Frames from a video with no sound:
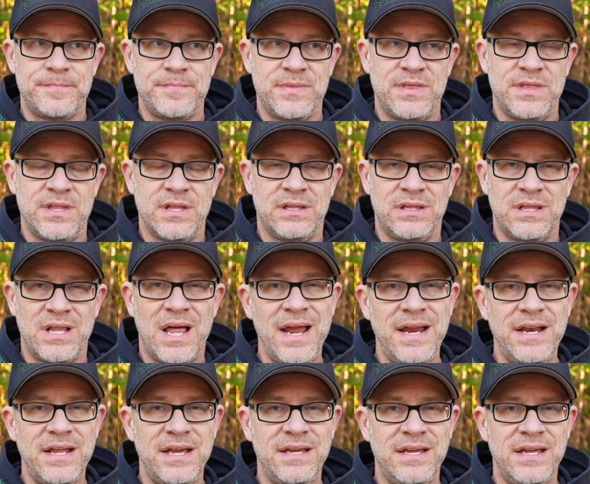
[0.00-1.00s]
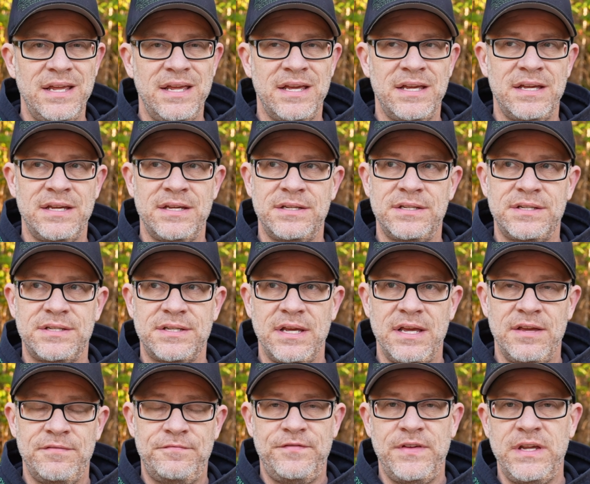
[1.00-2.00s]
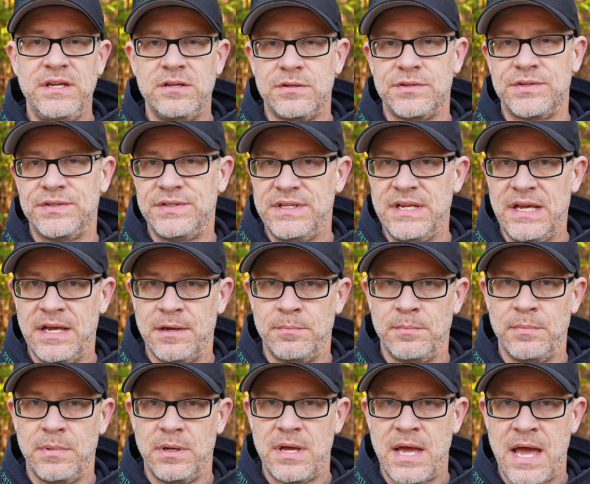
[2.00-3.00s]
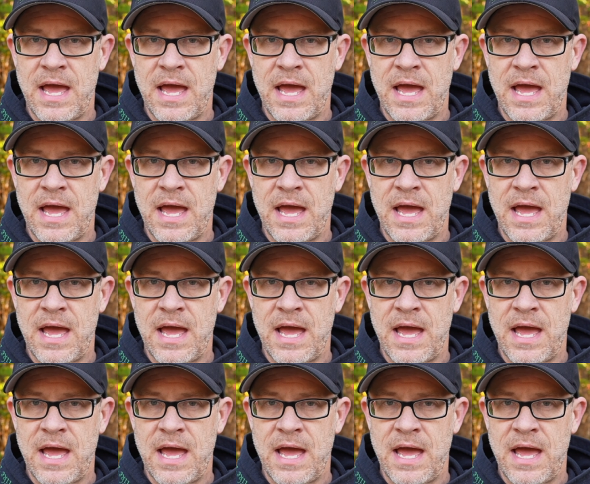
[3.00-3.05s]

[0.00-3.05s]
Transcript: the lighting it feels dim.